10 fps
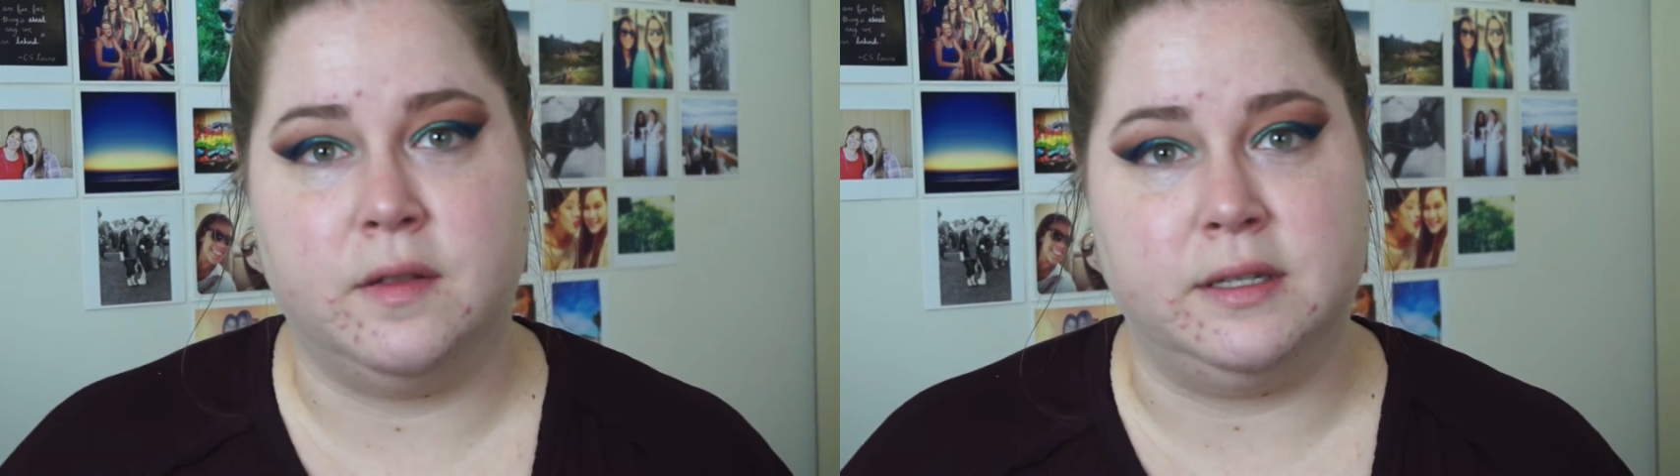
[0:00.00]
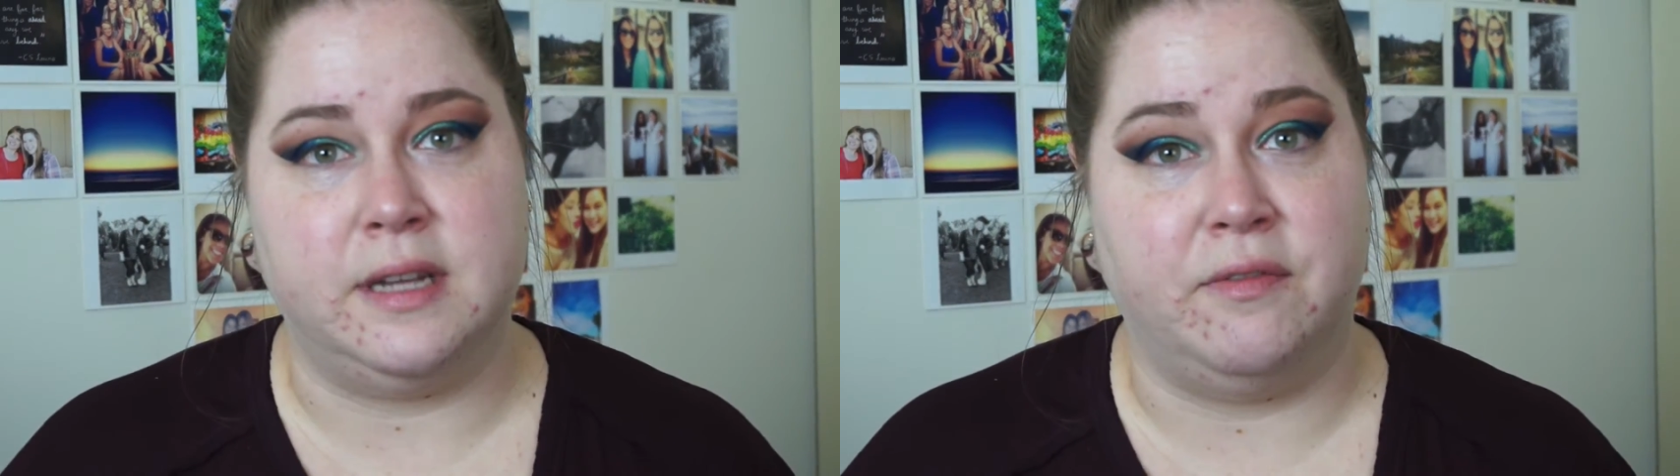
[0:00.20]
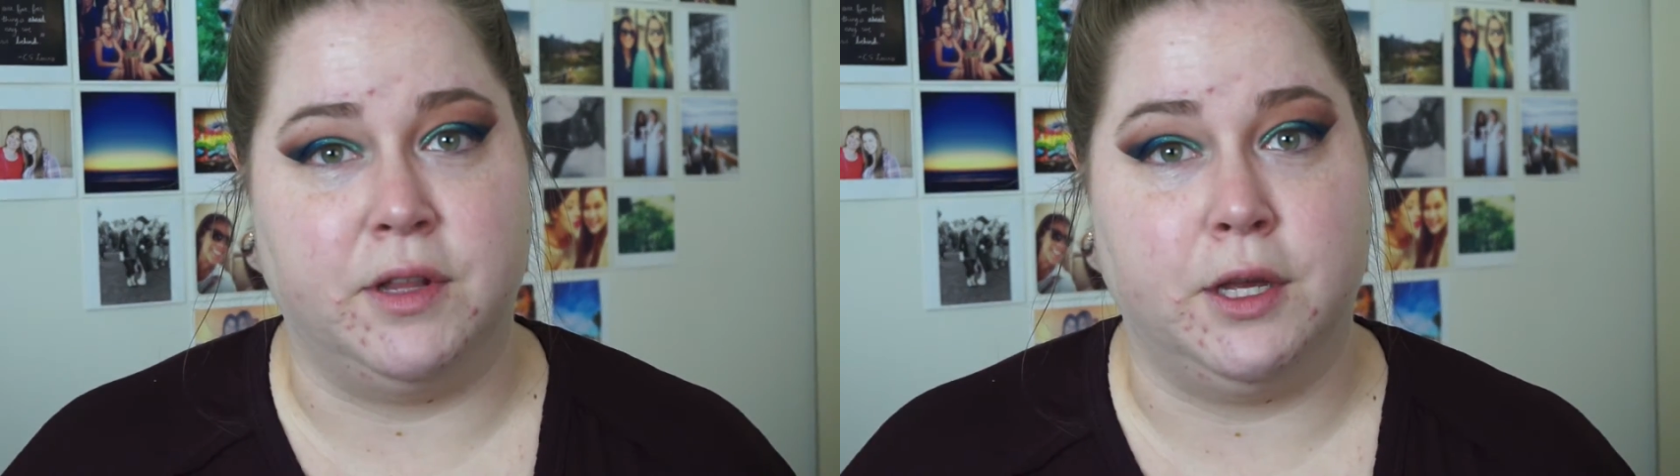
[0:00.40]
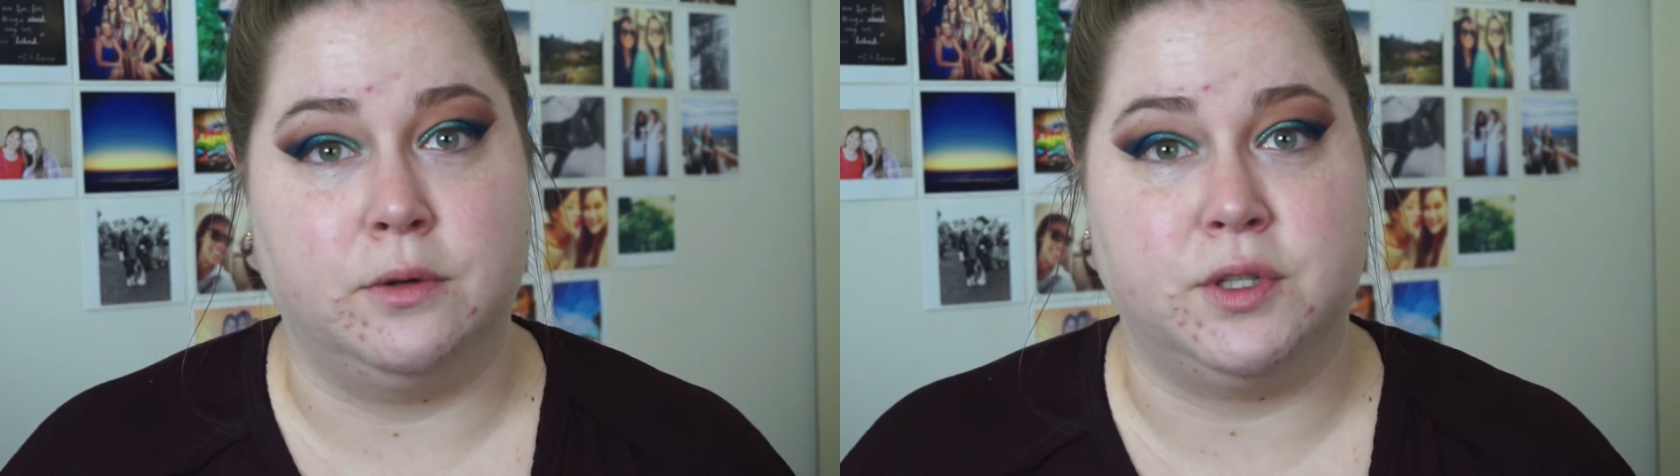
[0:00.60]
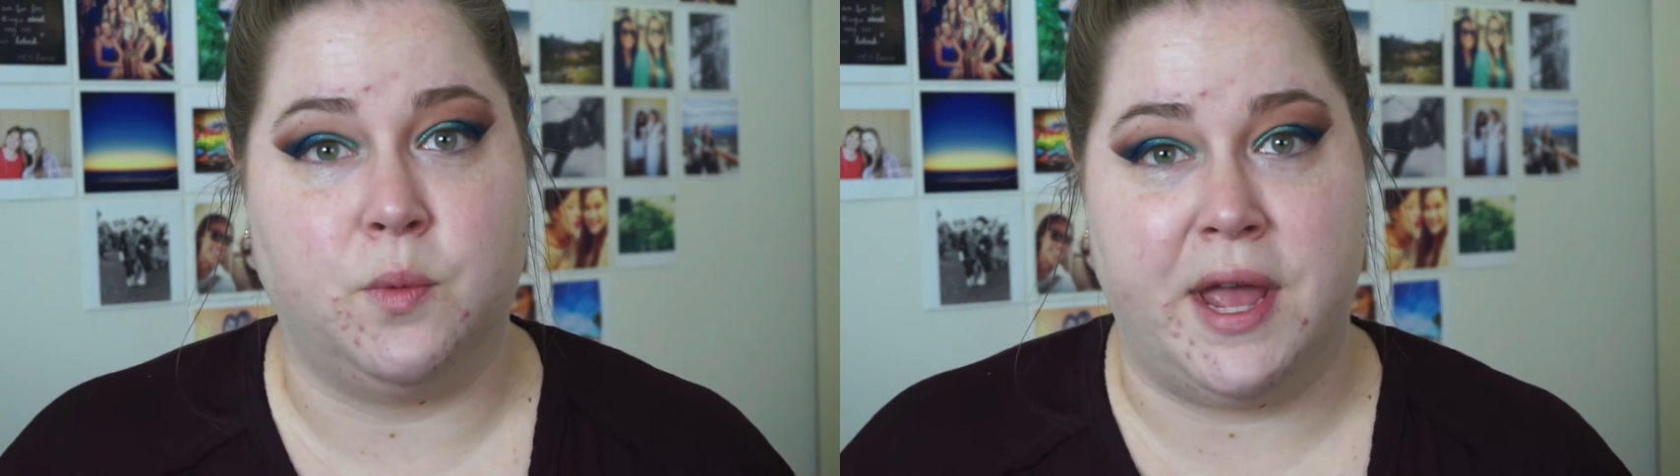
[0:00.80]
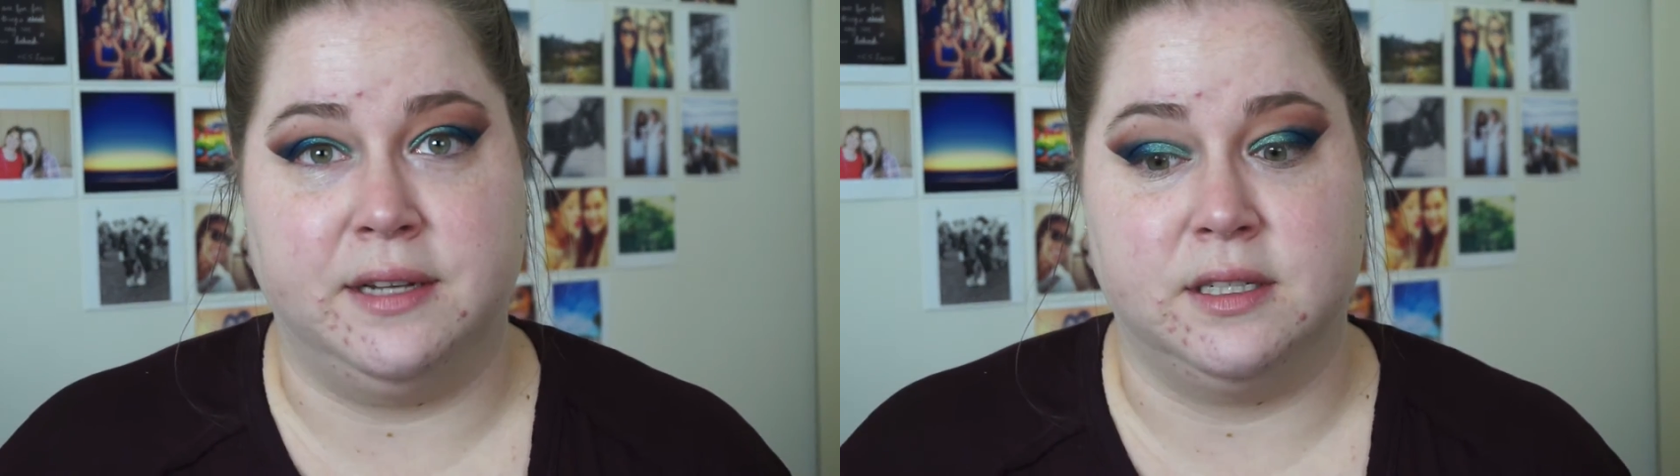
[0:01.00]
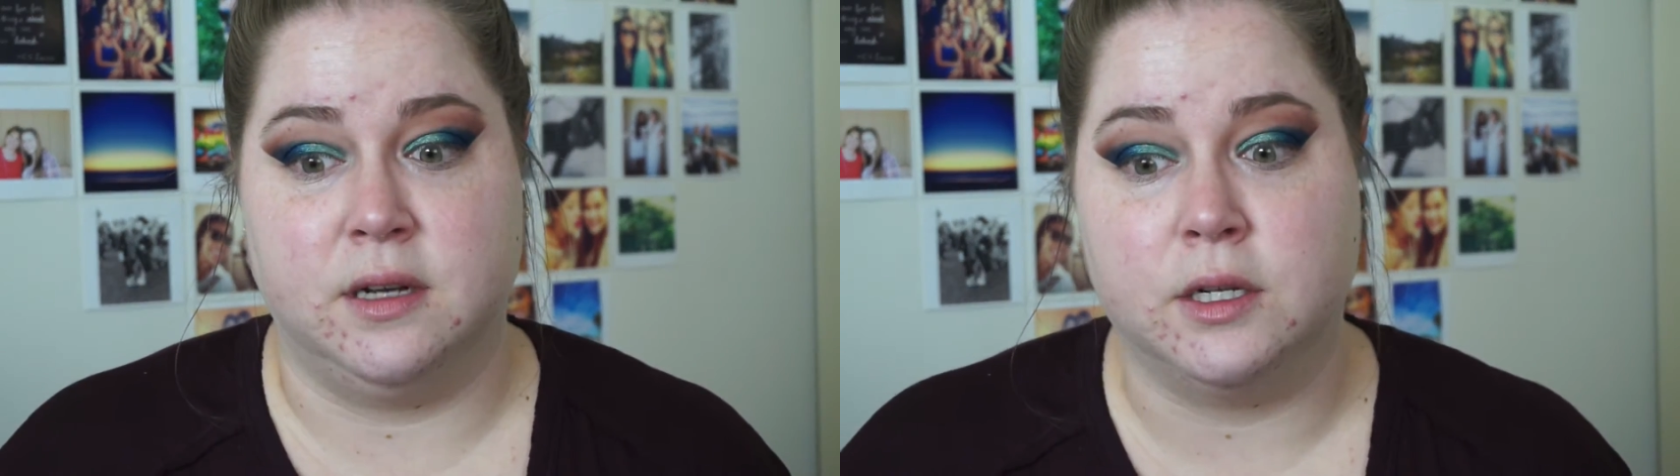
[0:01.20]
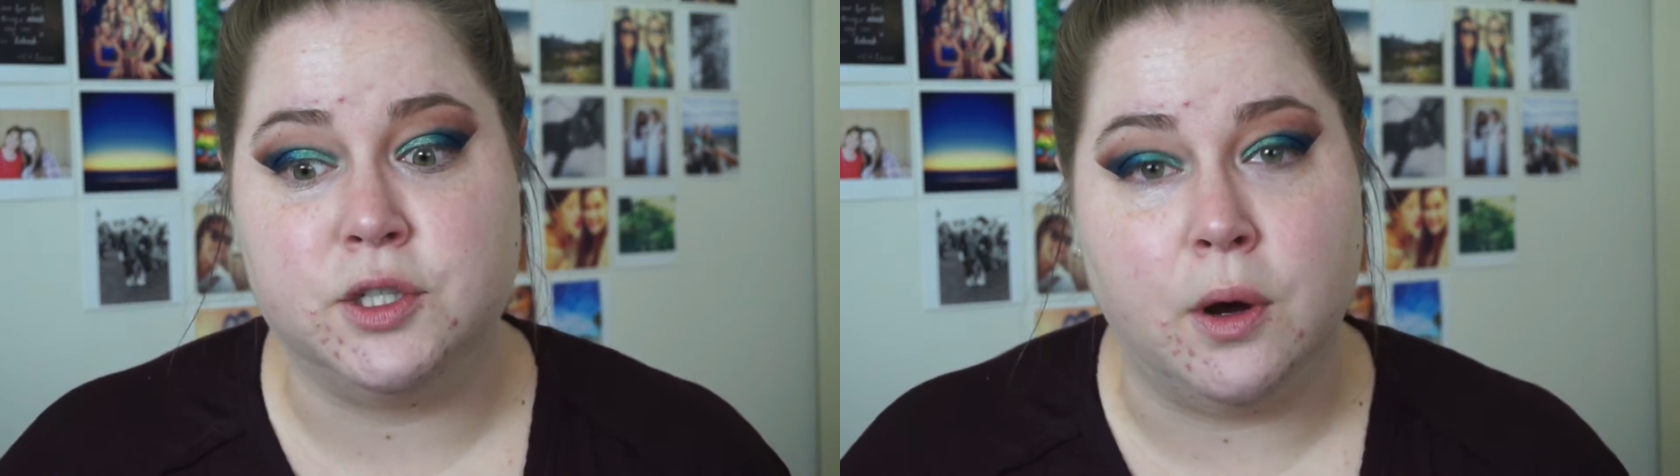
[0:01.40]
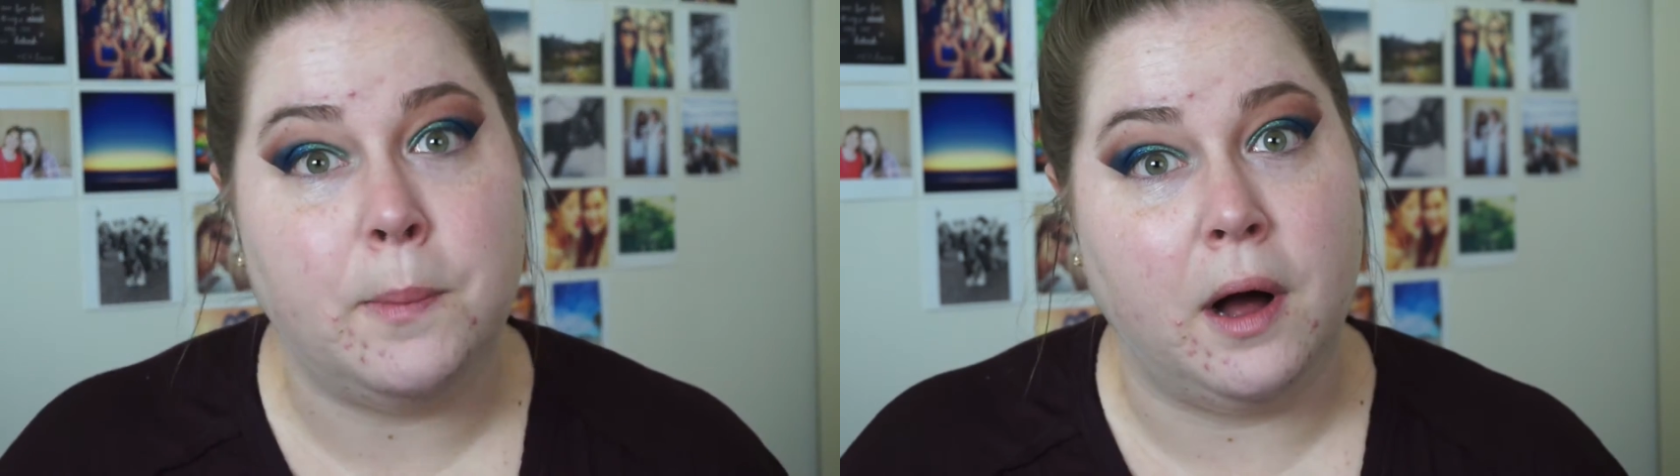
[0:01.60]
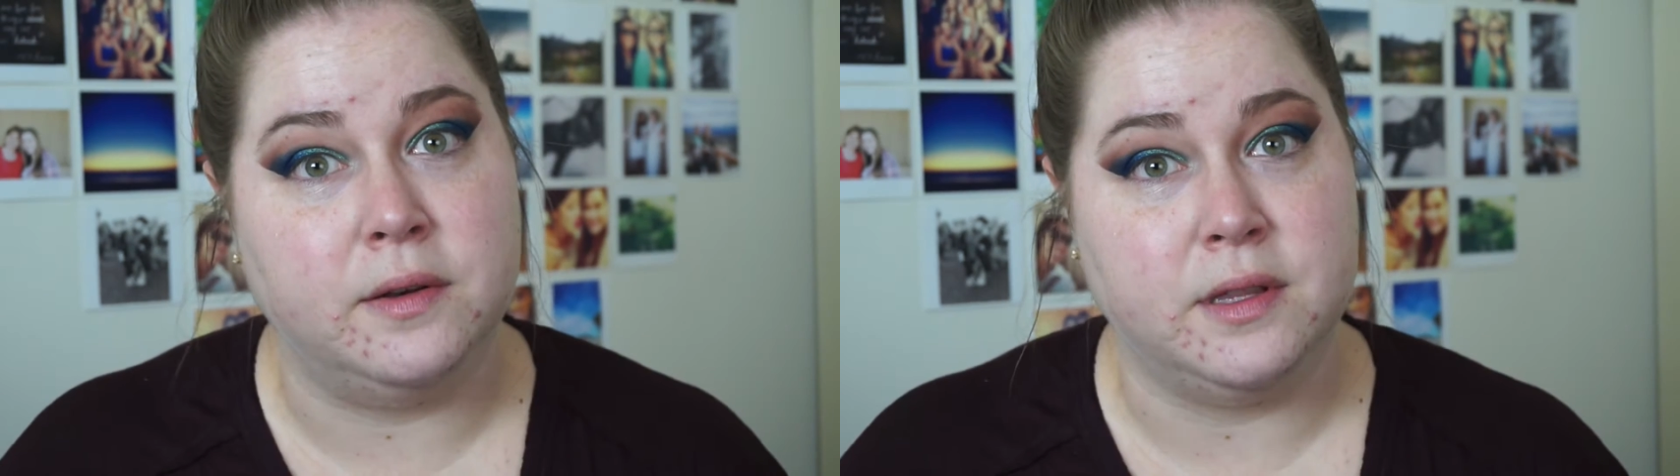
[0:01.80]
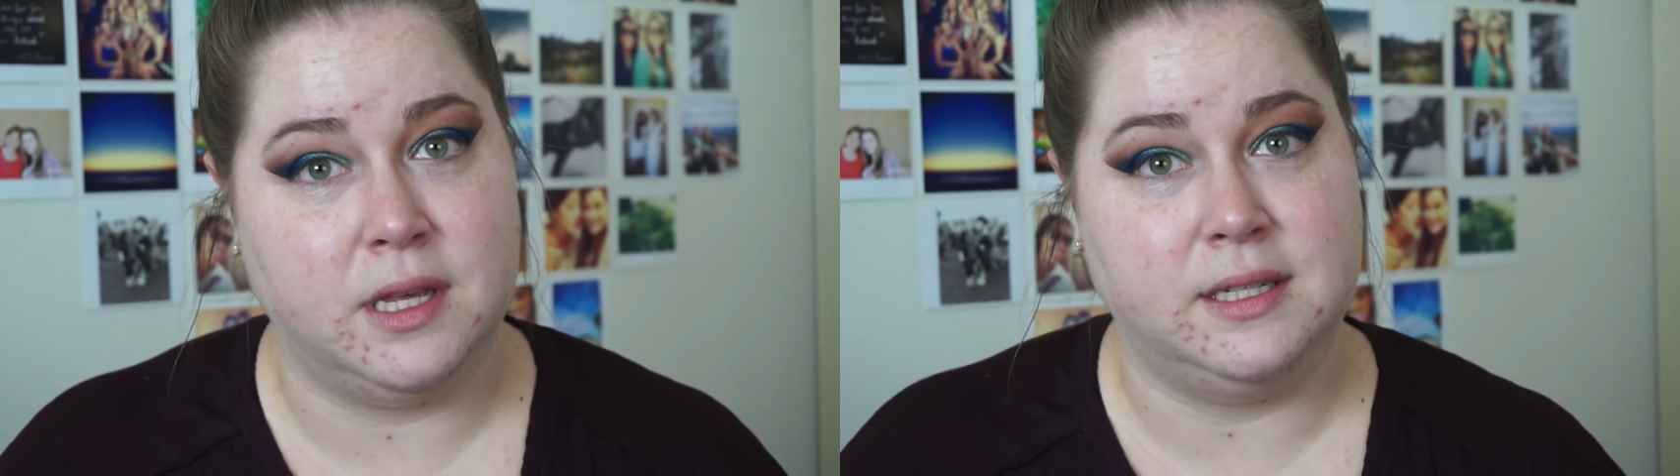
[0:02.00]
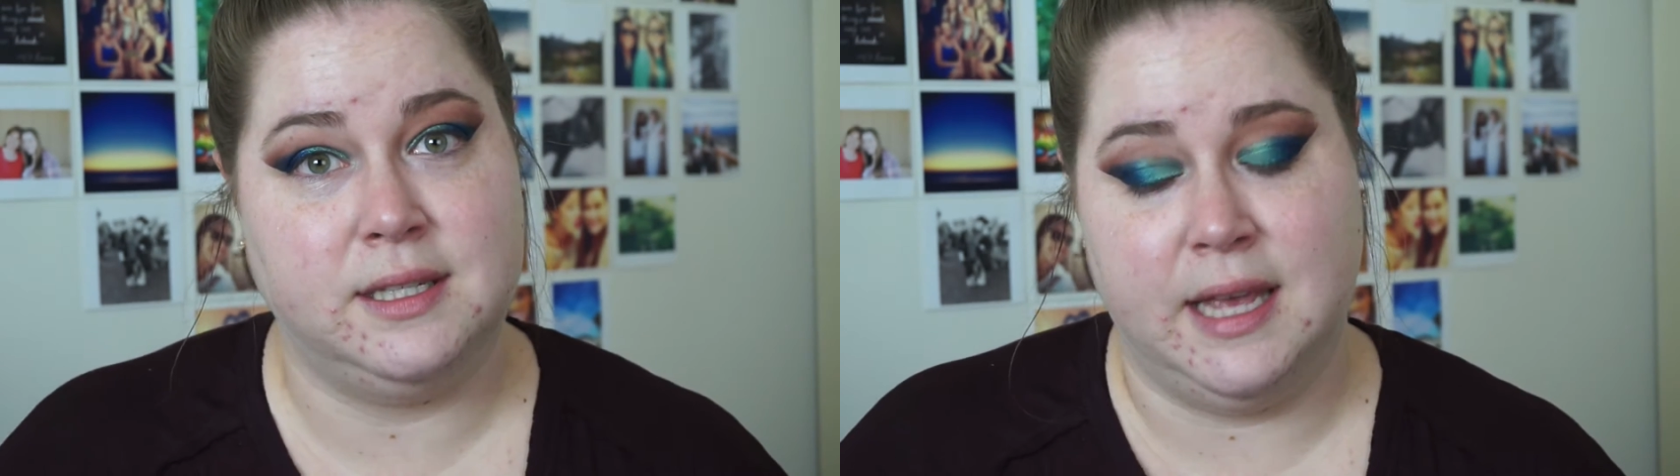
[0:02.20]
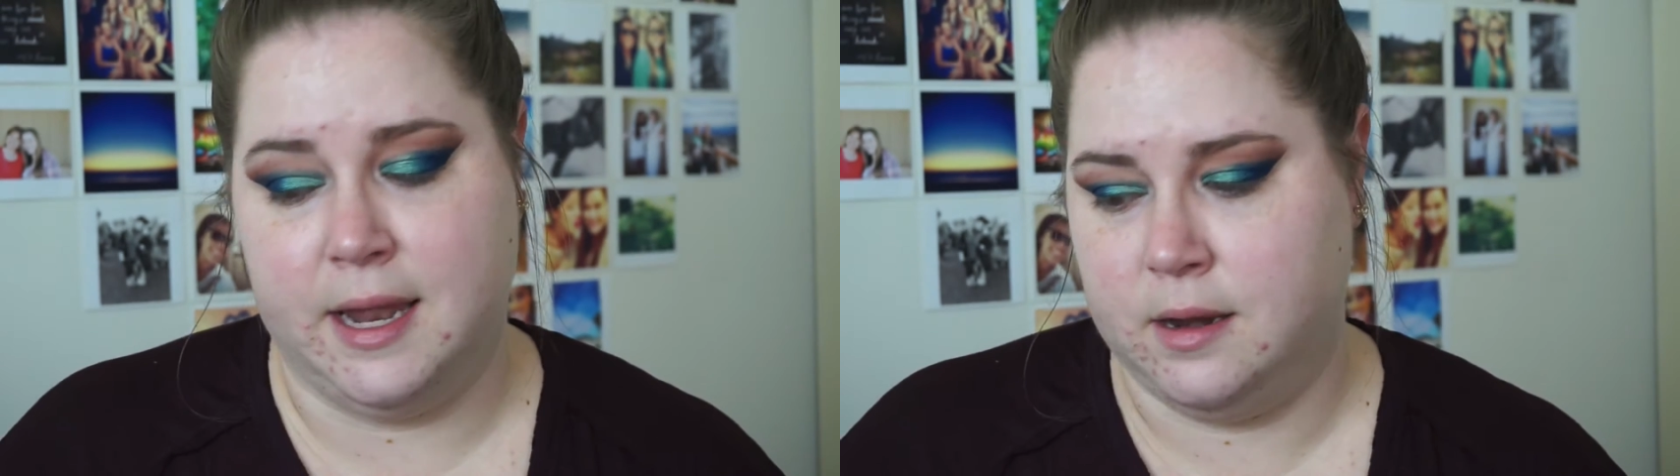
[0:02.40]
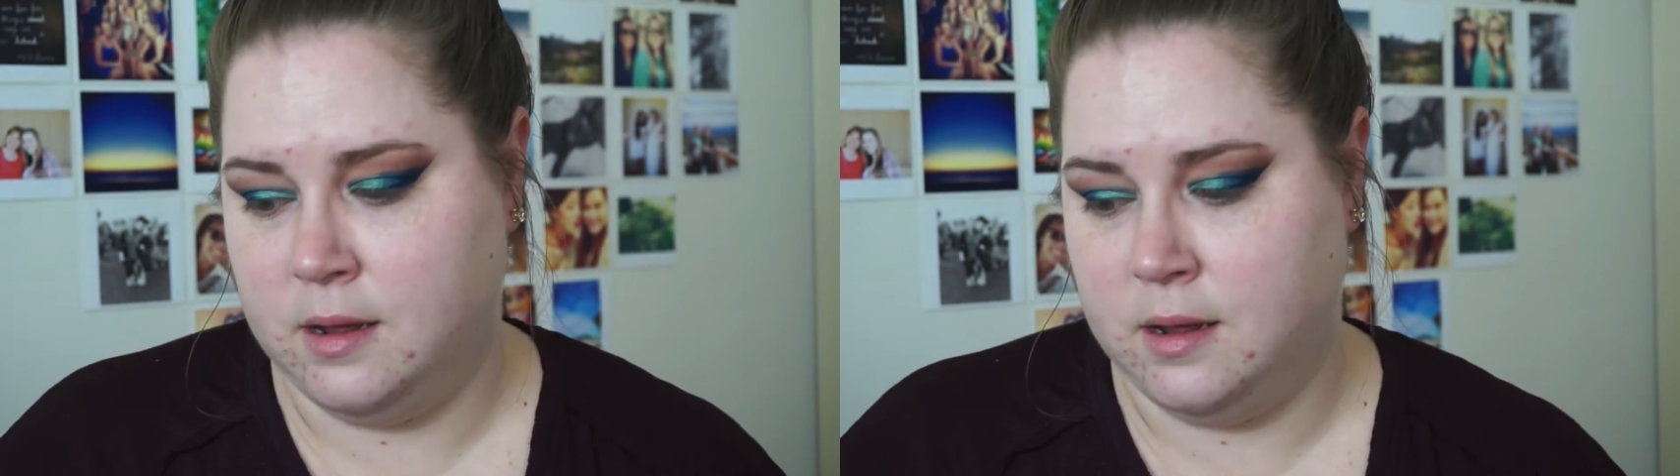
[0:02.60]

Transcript: that definitely goes away and does not show up on the skin.